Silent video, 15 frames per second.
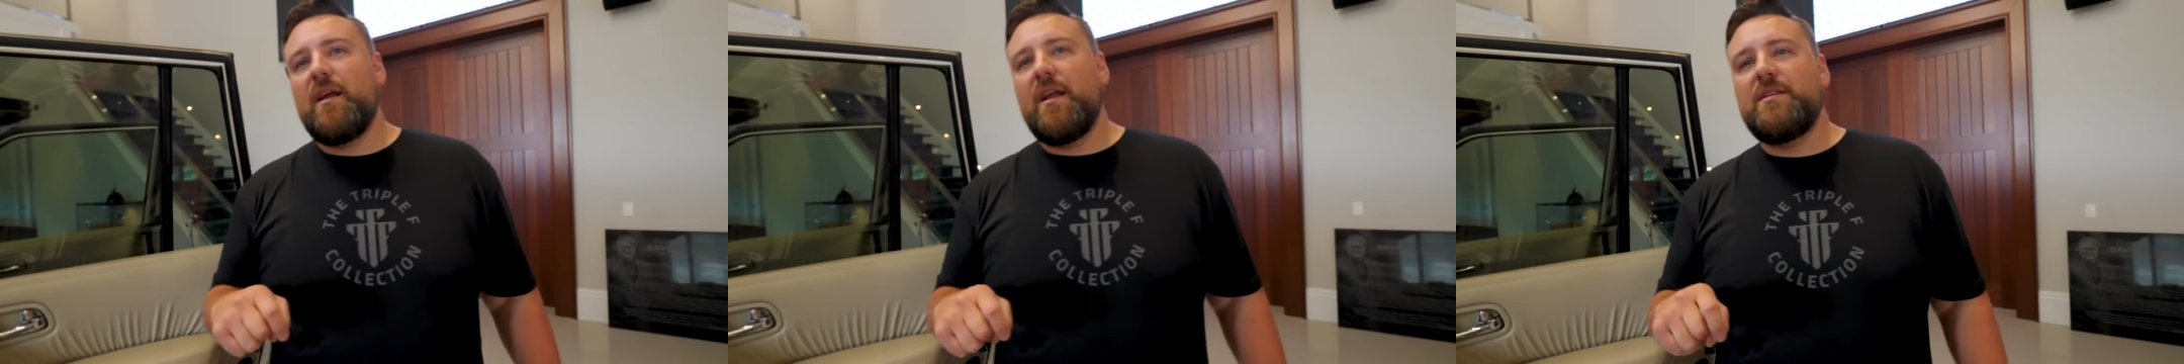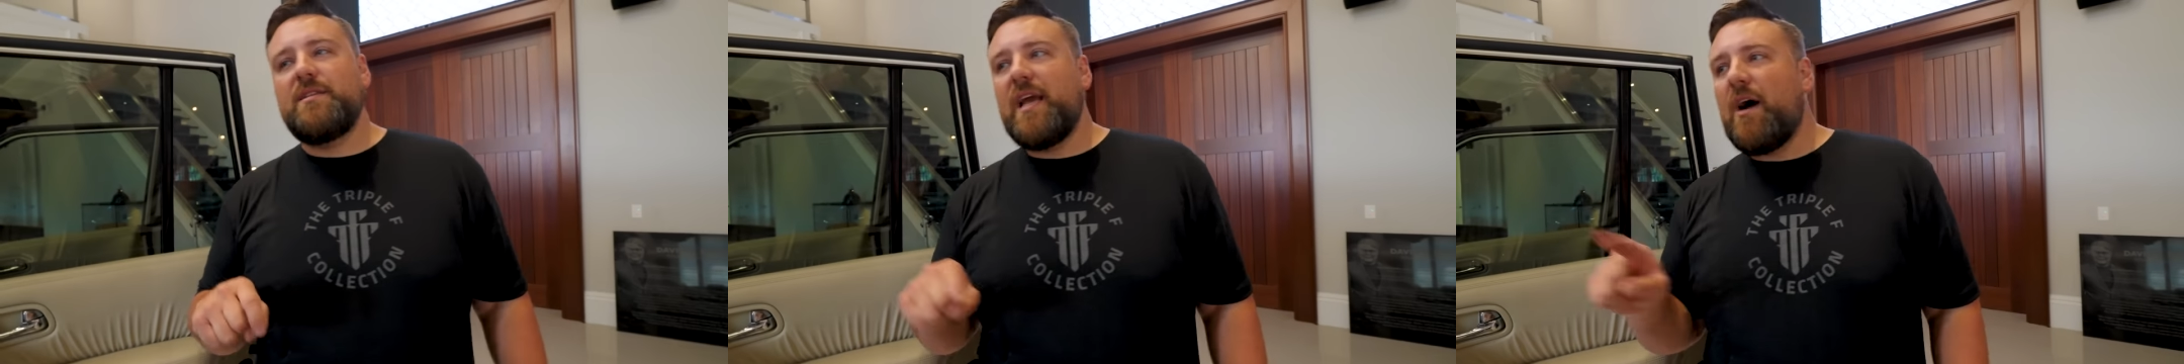
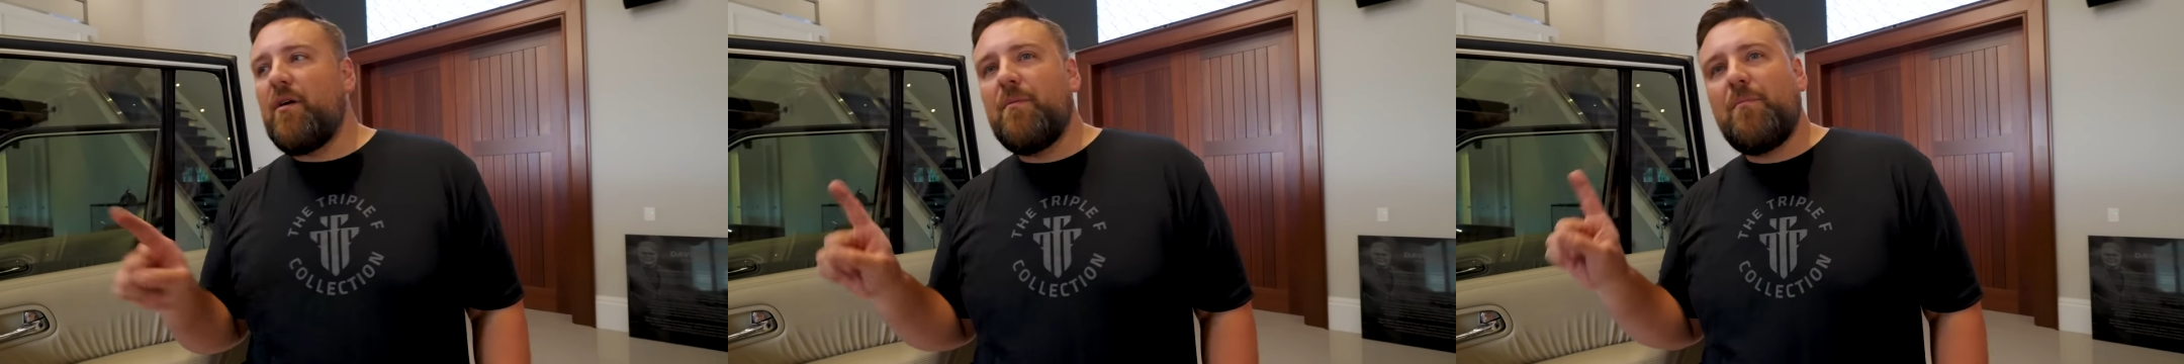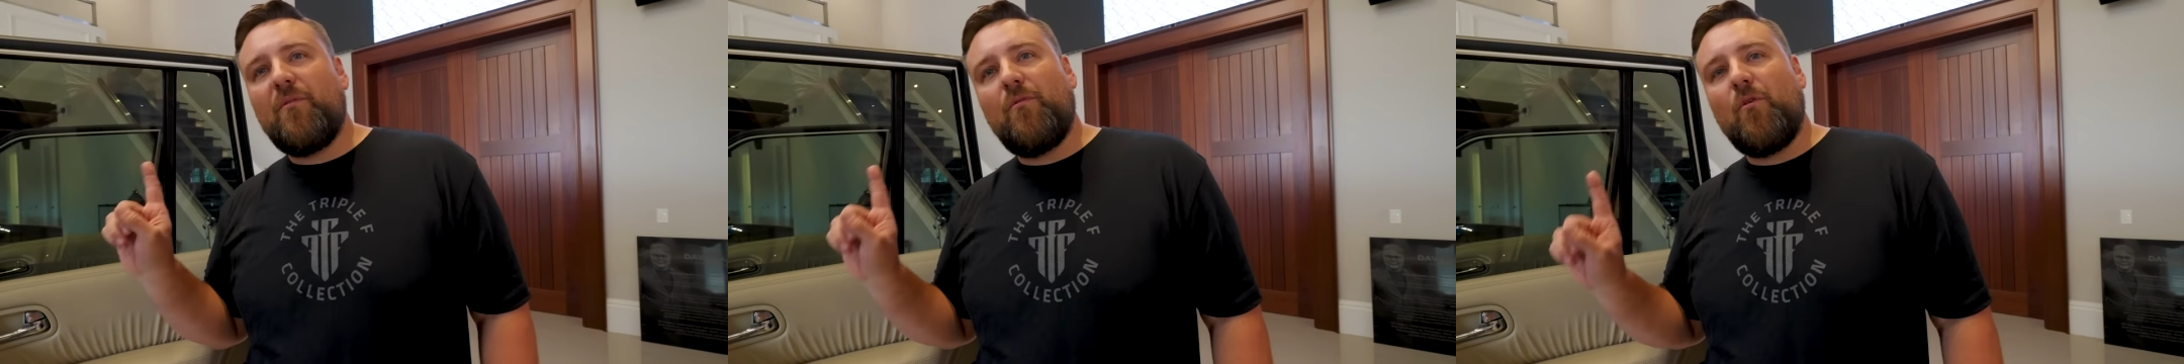and see how
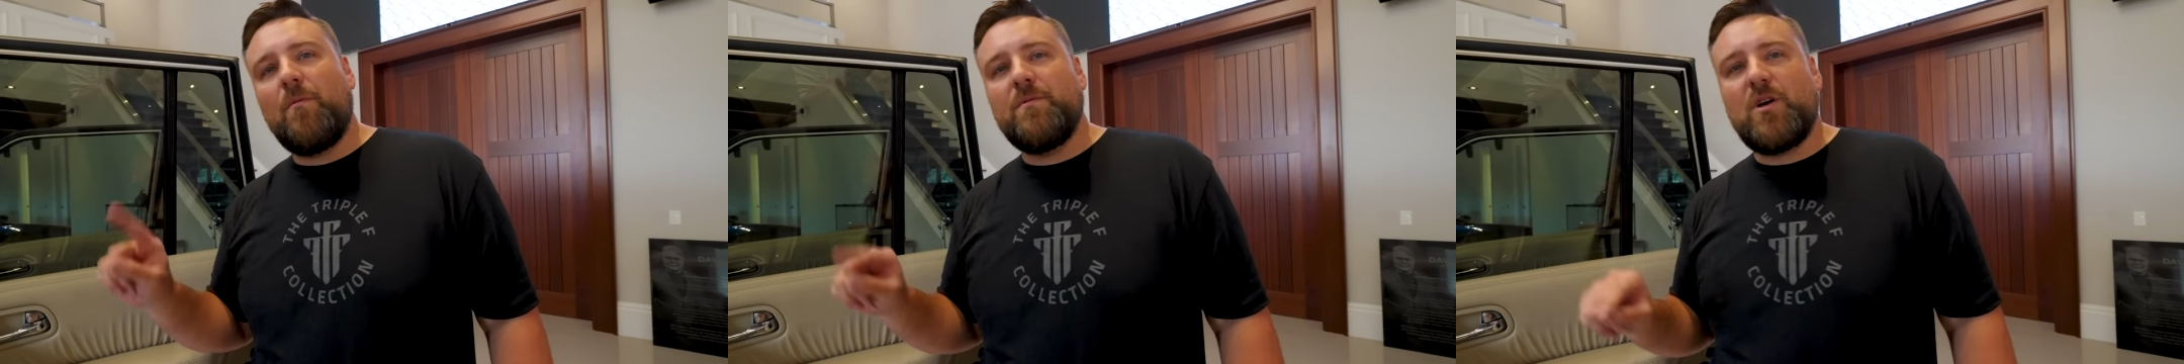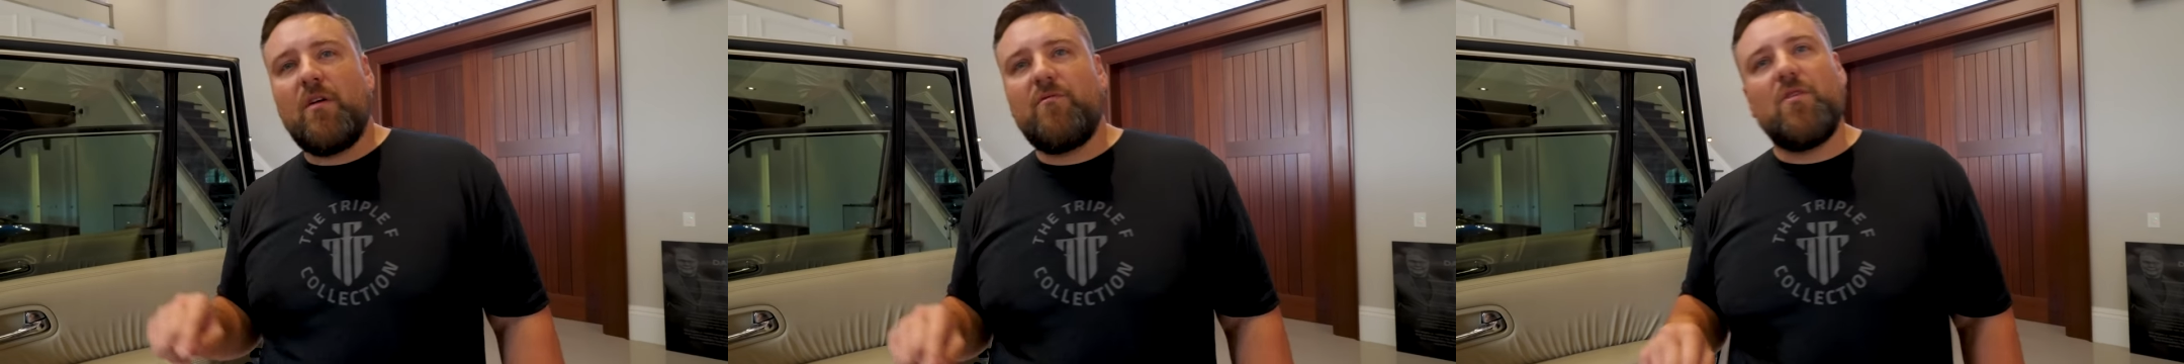it
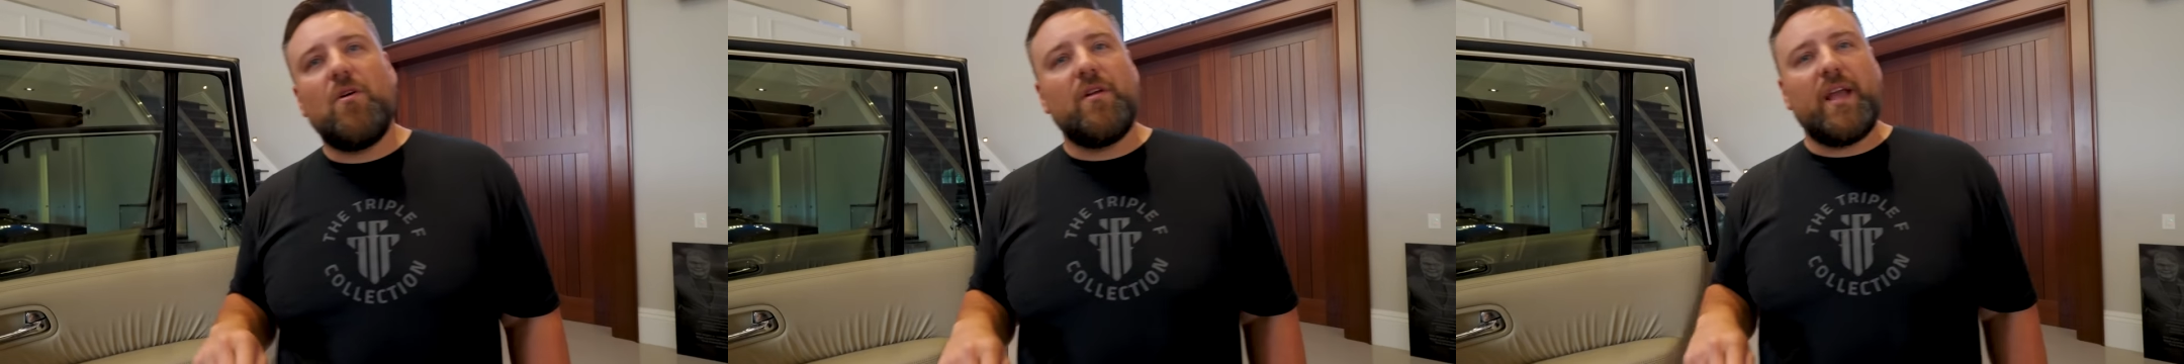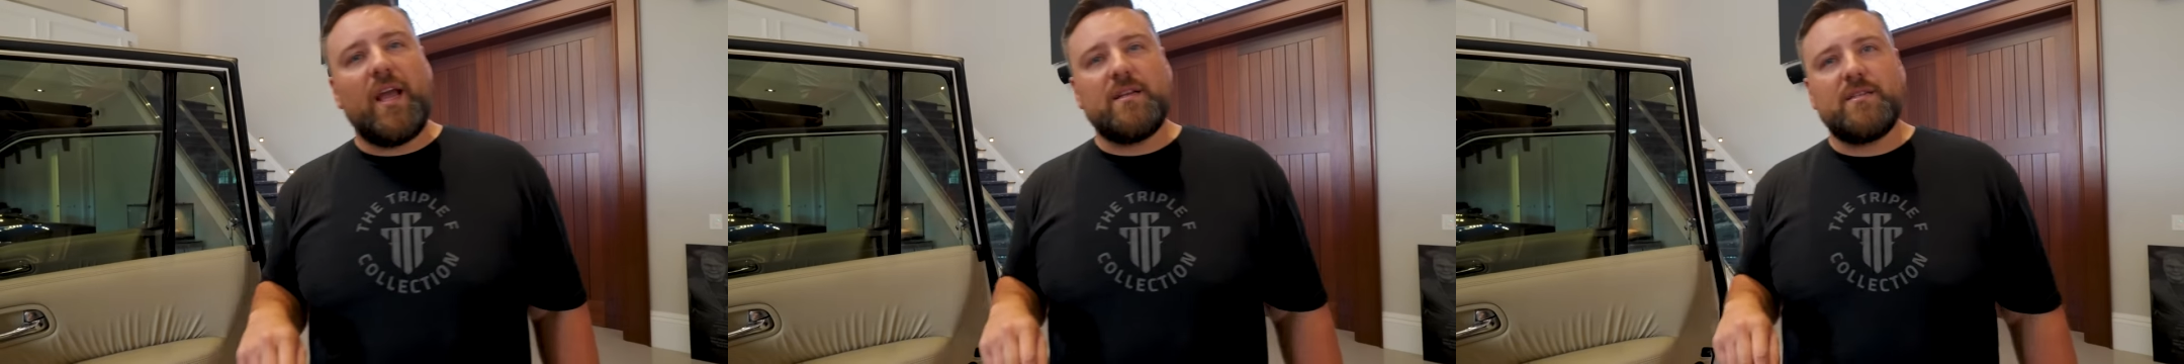performs
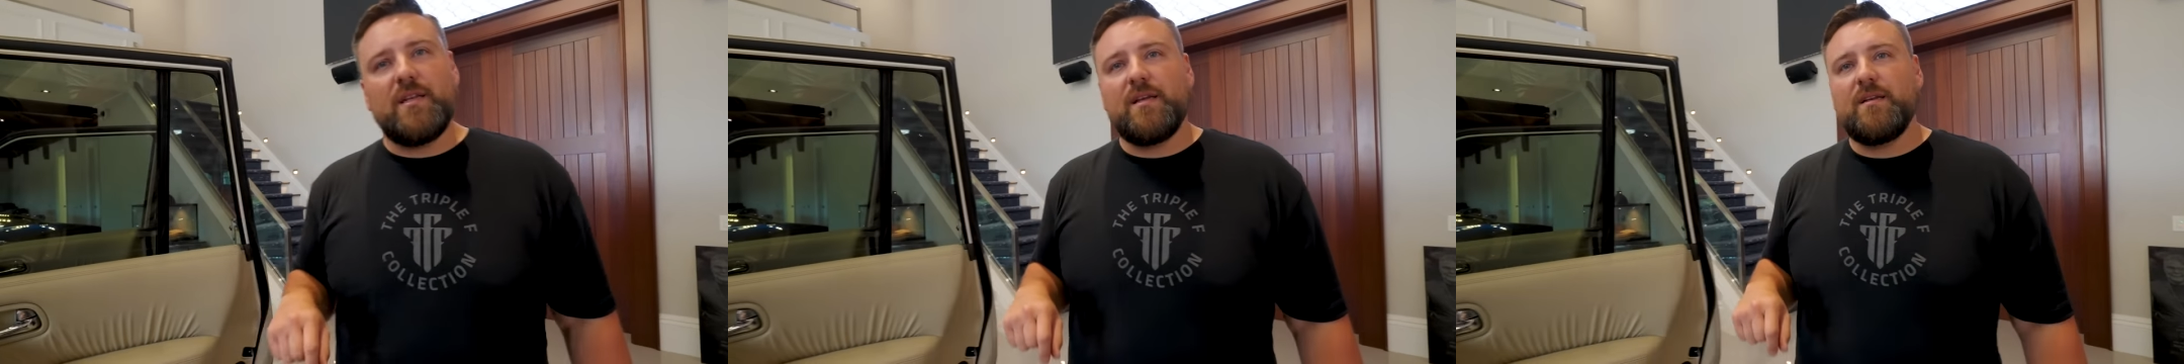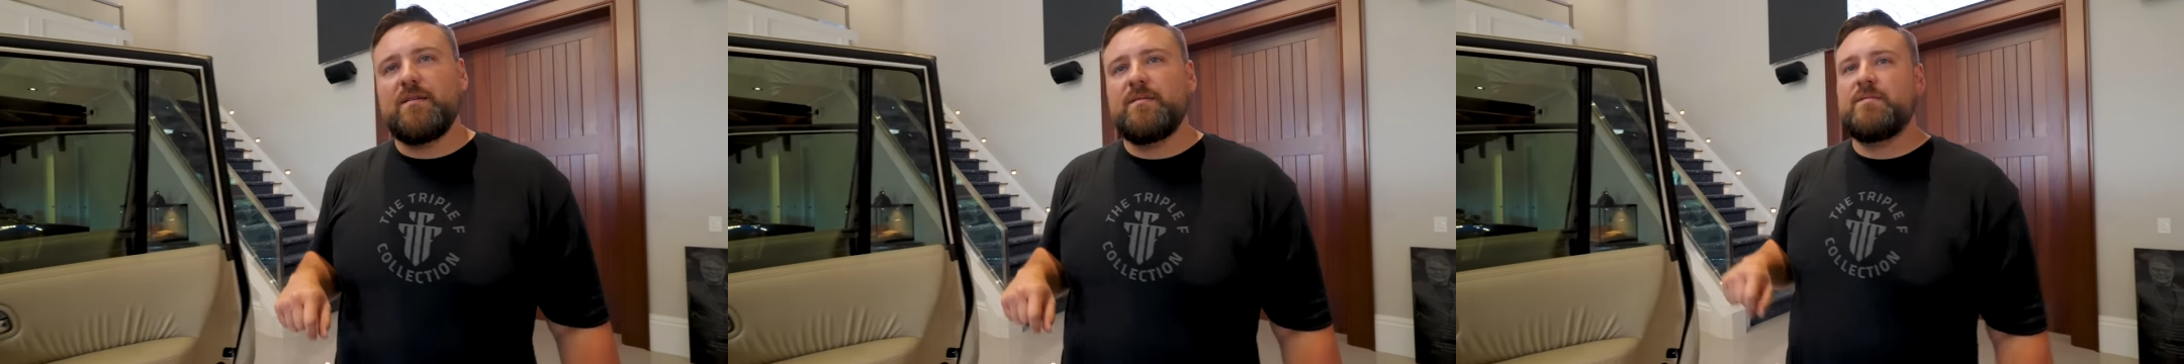off-road against it.